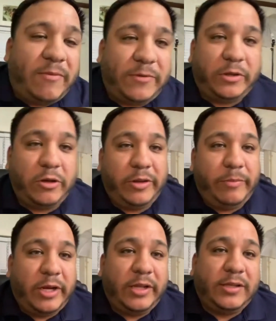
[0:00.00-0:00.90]
for 30
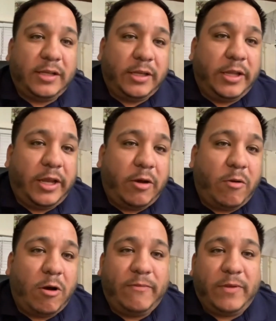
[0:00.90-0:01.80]
minutes and then they
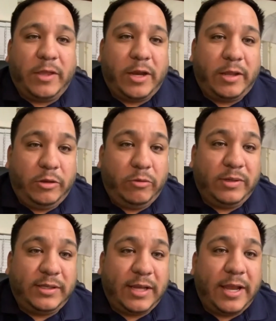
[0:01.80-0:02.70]
go off, and then I do a
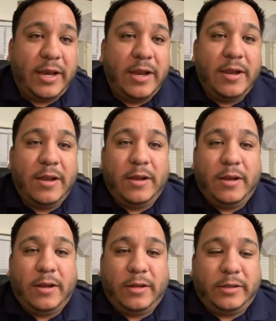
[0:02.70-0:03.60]
set
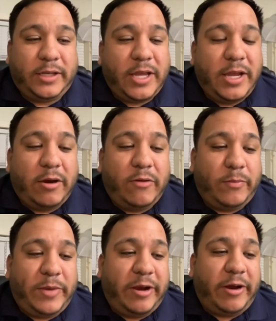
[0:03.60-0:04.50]
because it can get
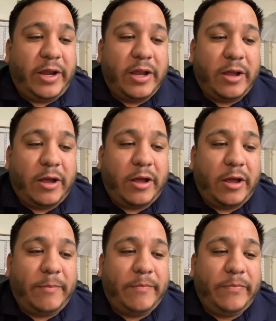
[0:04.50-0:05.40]
overbearing.
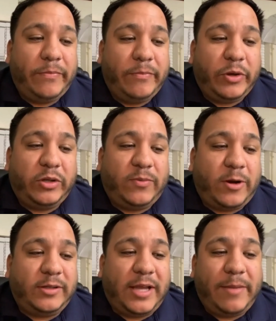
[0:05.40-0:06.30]
But as
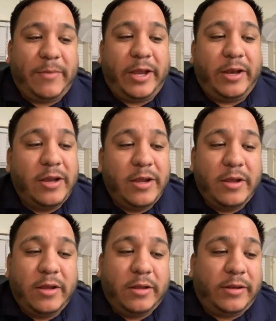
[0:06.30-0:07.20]
far as that, man,
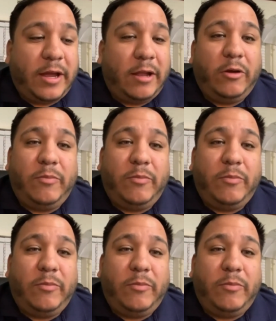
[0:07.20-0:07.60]
download